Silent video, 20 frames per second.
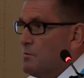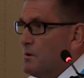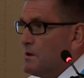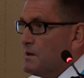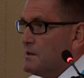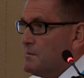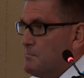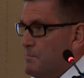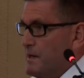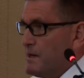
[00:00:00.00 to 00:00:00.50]
of
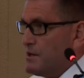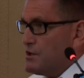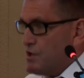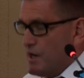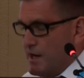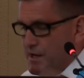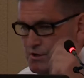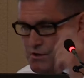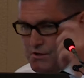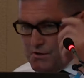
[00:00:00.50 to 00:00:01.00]
the big
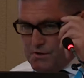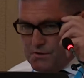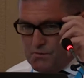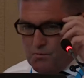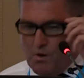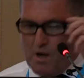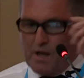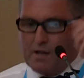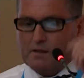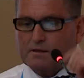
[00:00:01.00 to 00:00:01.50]
changes as
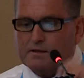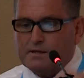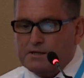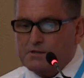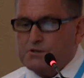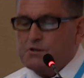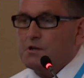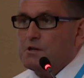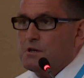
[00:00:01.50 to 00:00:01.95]
well is